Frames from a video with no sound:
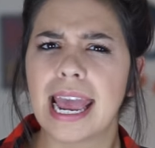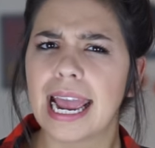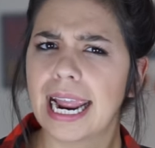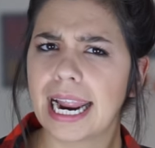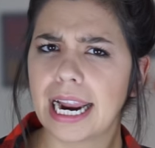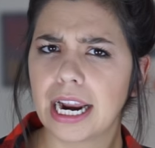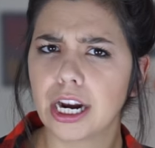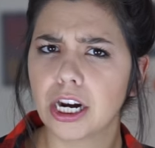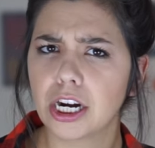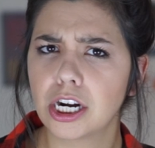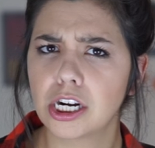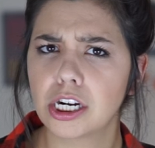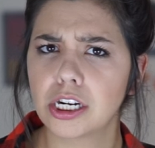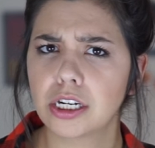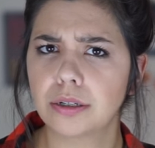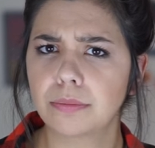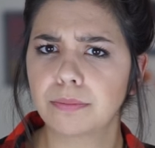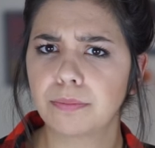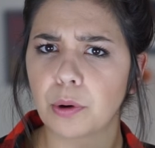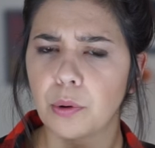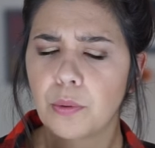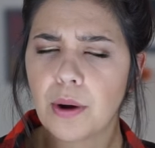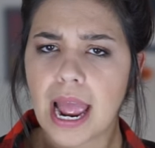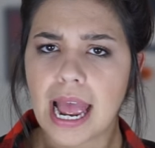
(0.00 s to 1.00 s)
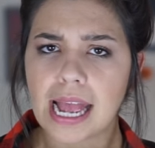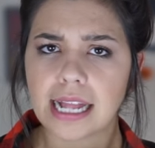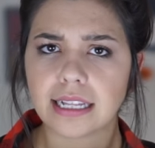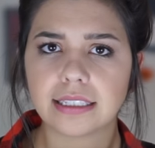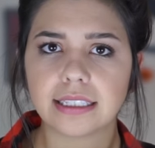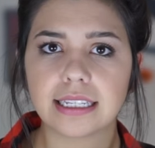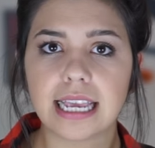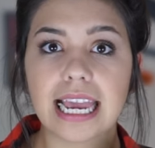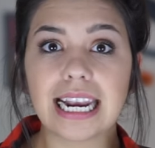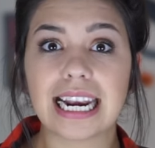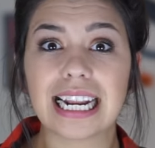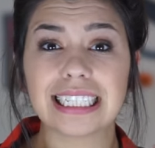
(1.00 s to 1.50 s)
hair
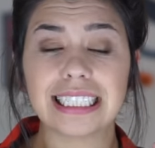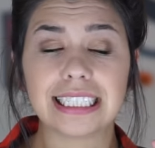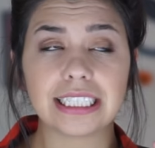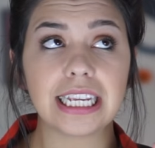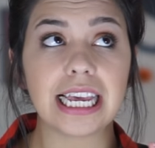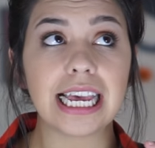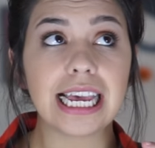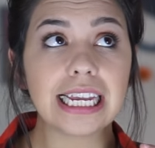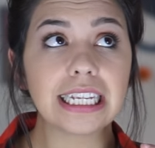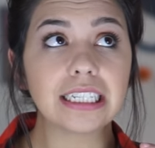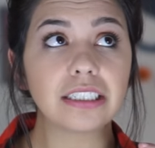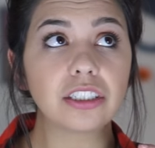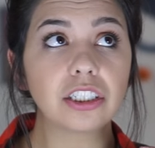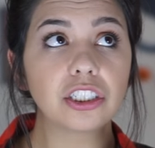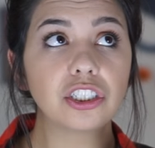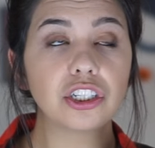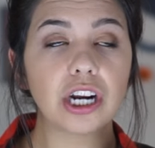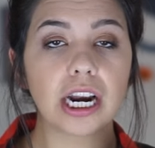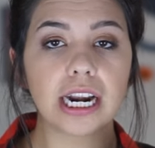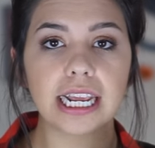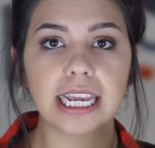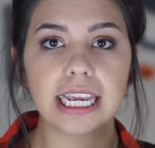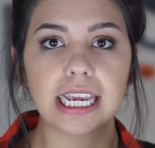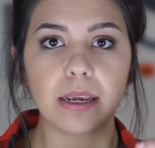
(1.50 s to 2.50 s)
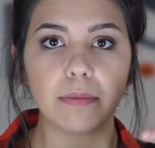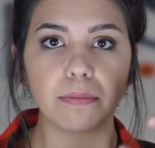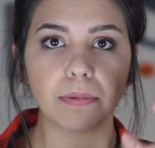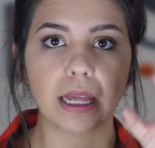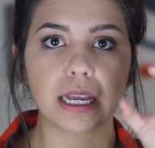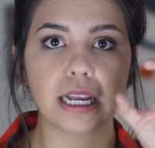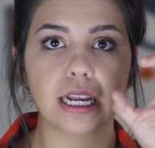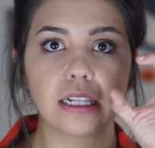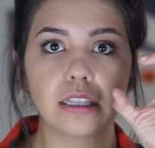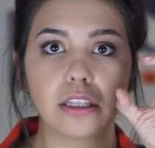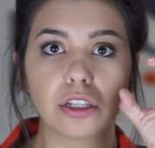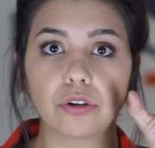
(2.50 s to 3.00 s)
barrettes, and I tend to try to keep
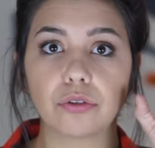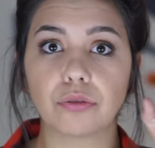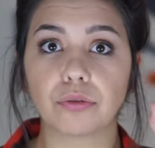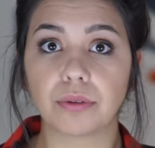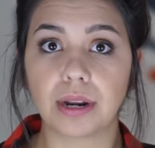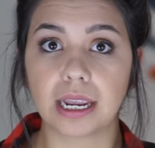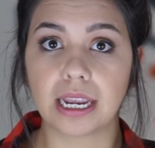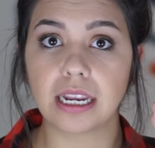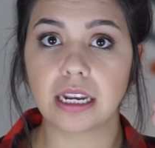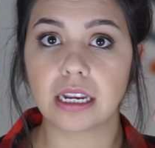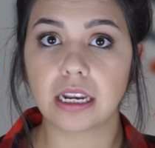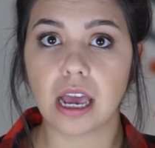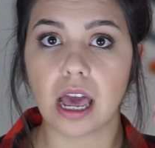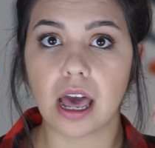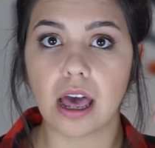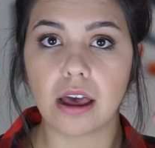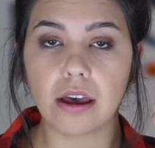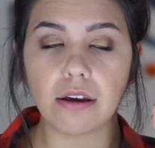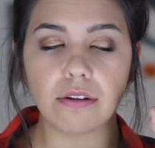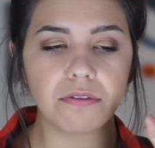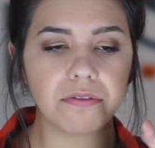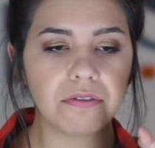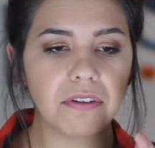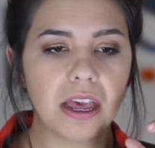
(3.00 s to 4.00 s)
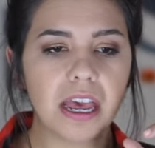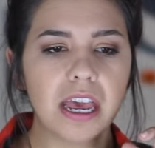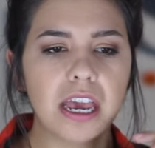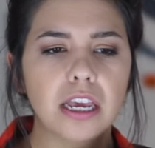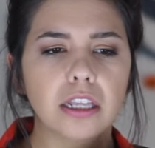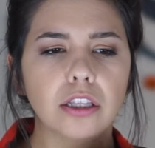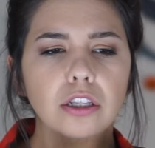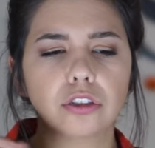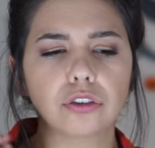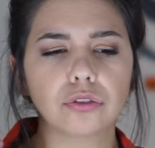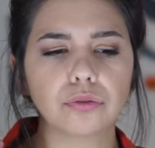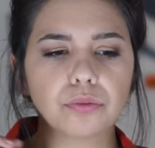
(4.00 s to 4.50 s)
like a little ring of
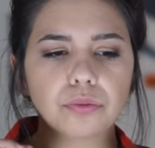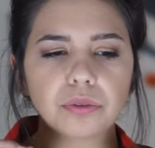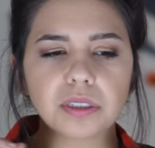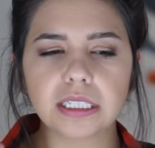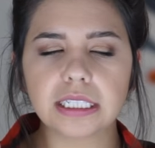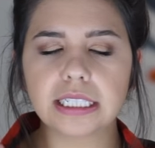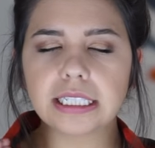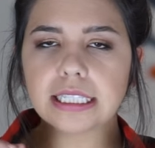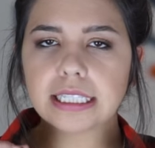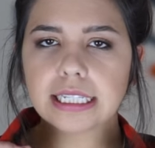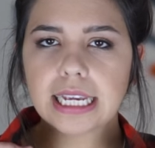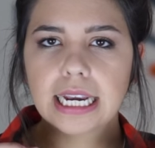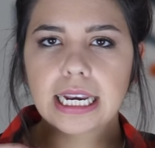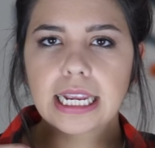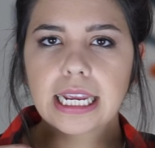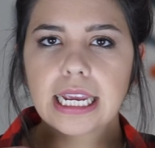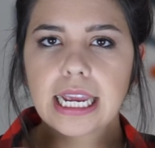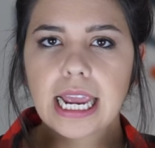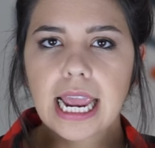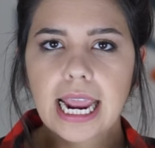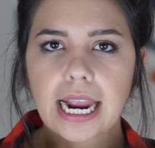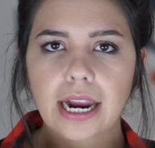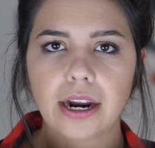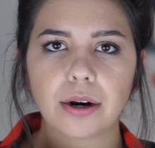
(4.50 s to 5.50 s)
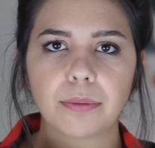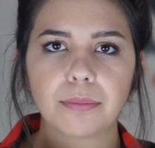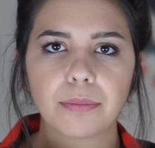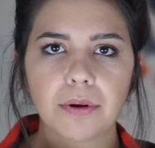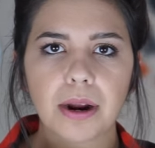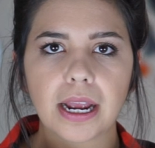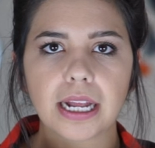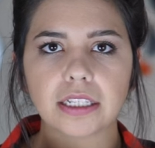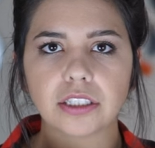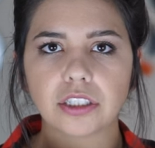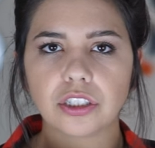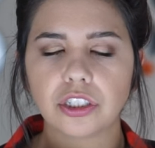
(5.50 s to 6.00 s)
those really skinny hair
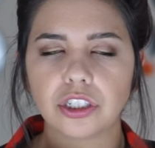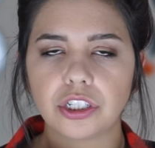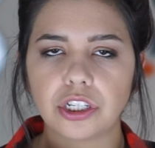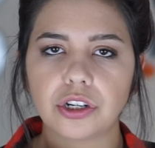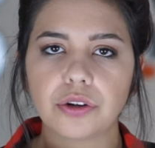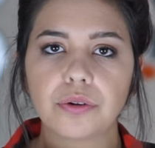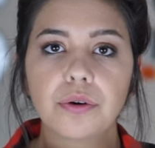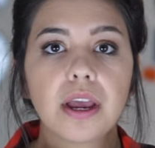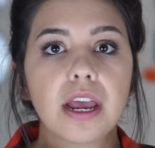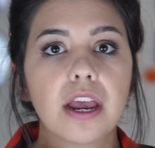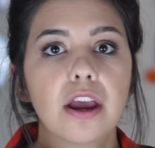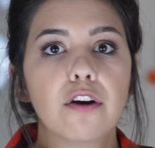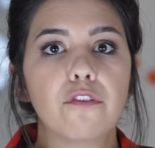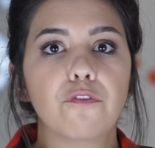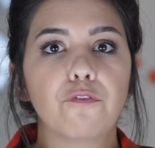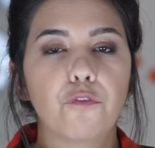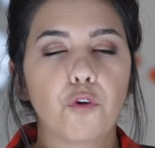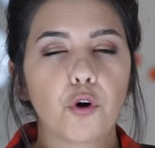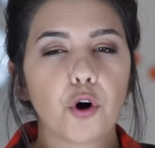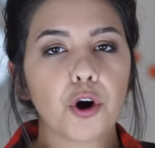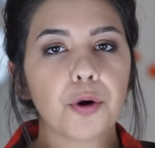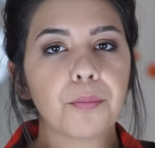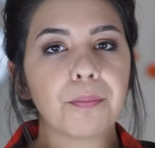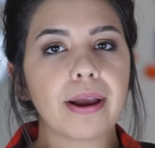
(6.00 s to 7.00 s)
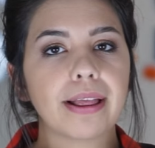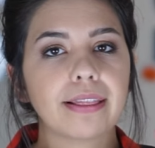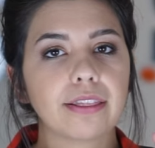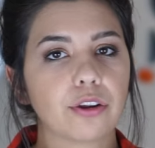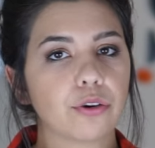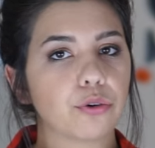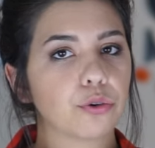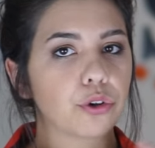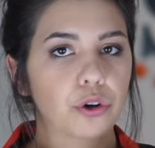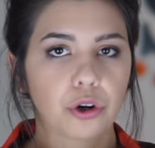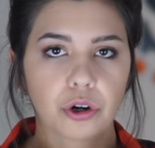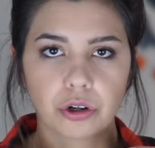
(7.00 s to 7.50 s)
barrettes too for my
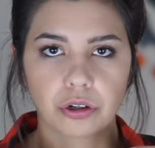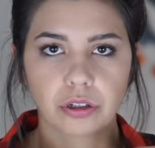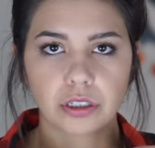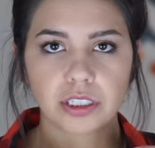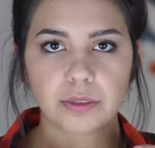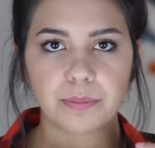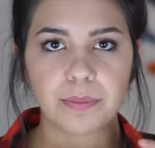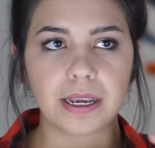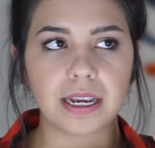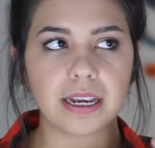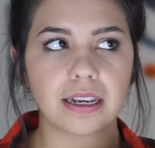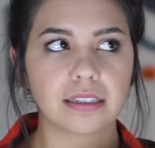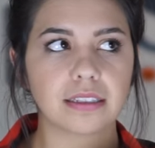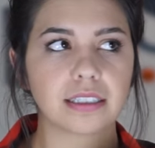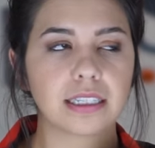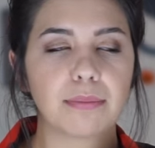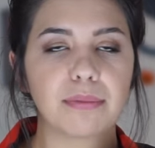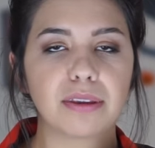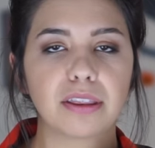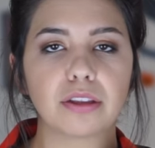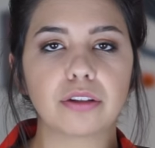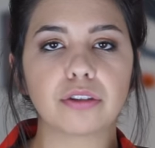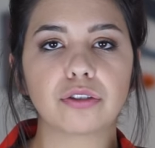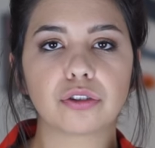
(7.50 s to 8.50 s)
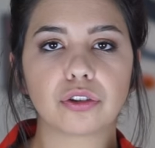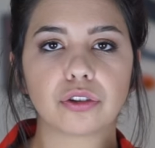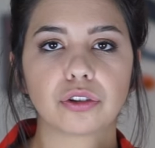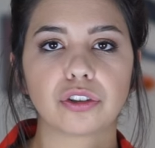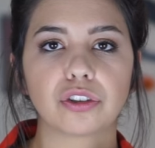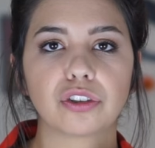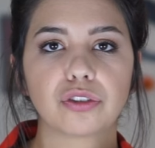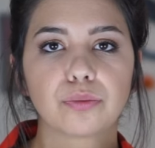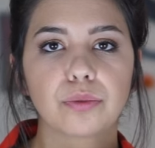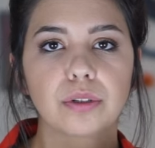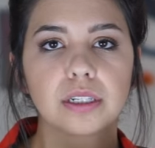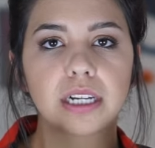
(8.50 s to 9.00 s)
little girls because some of those
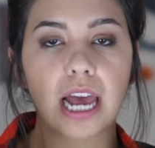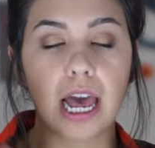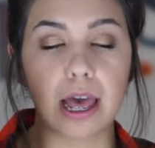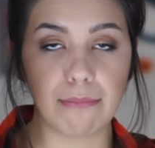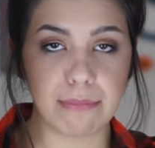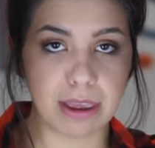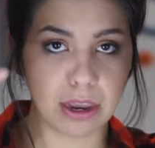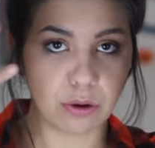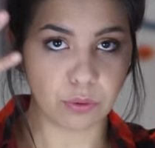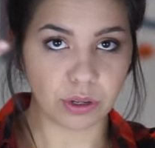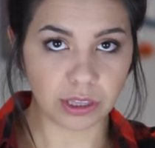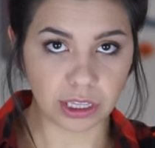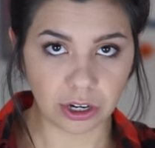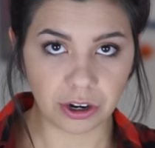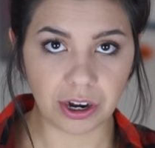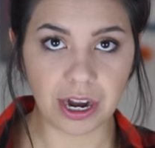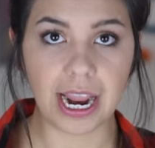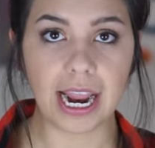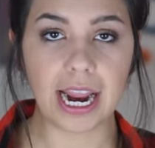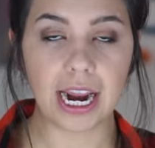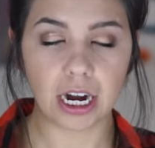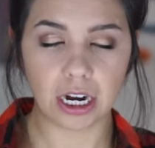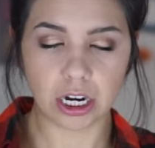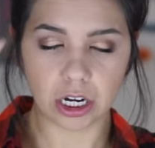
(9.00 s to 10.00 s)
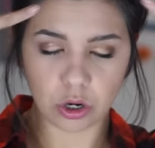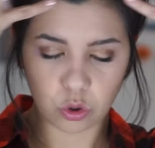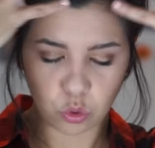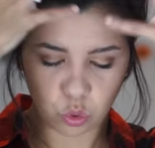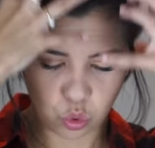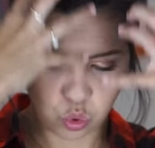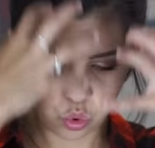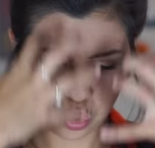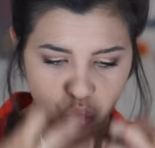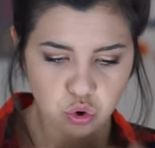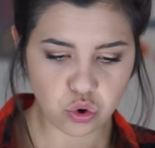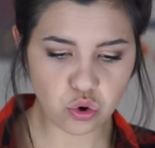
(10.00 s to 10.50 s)
girls will come in with their hair
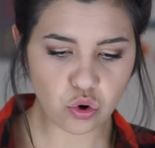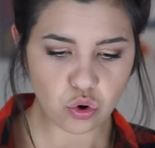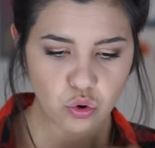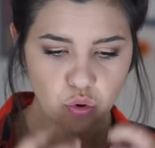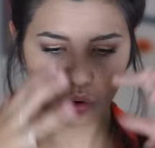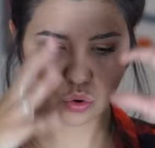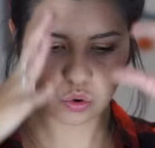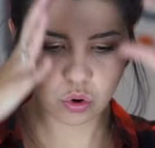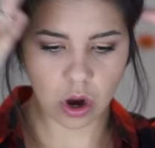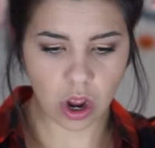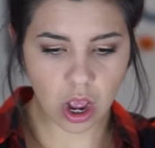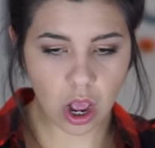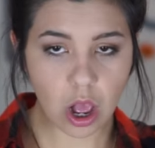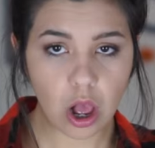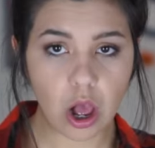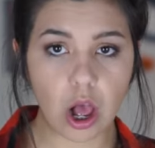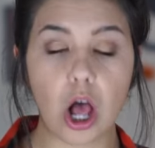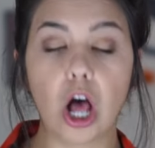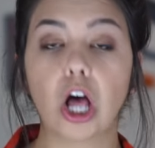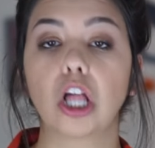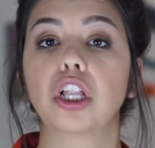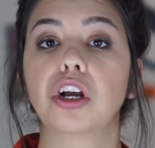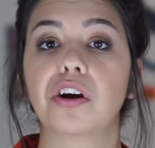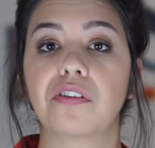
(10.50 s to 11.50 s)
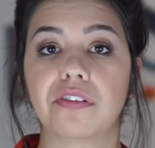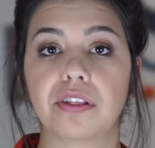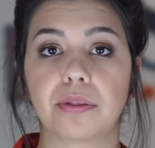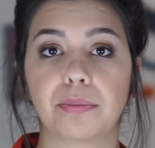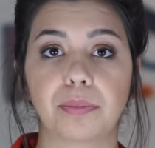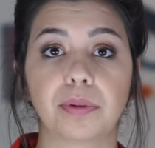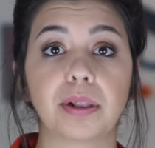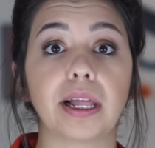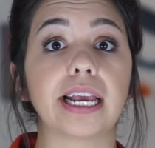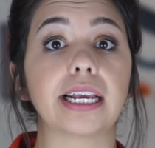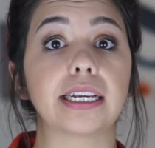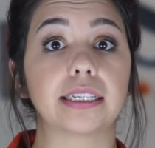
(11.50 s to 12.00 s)
whew, all over the
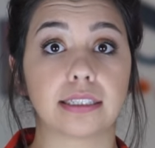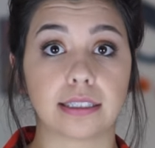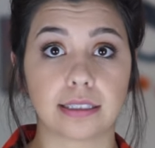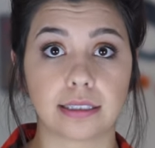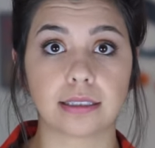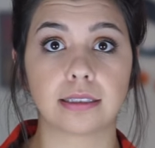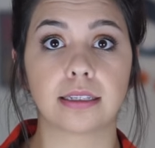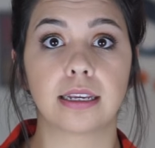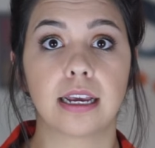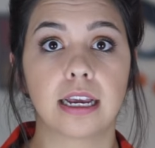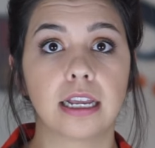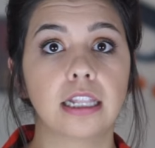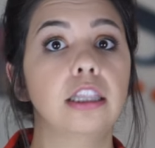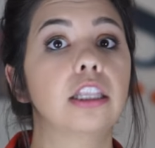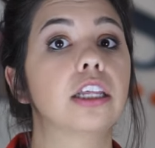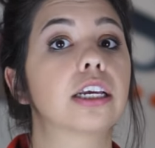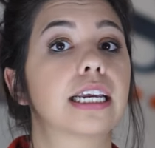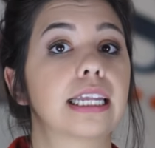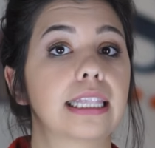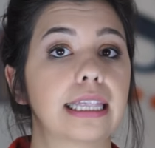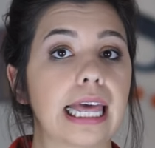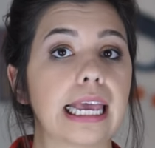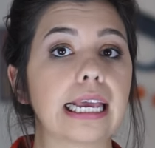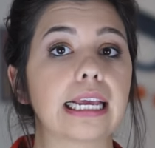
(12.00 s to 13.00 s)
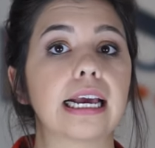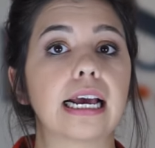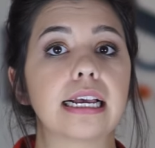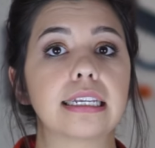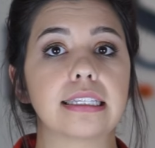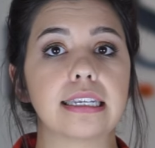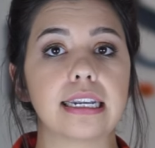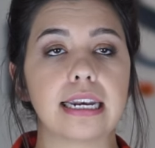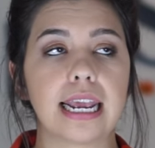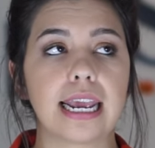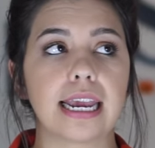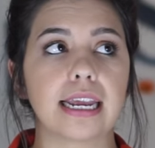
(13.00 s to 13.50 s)
place looking like
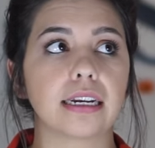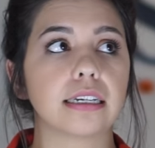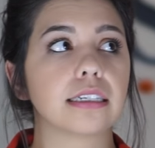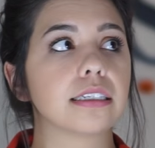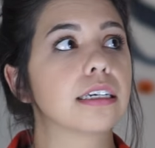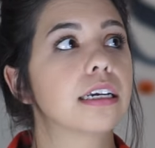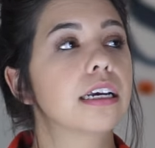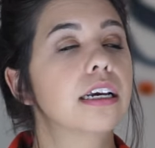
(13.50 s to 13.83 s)
Cousin It.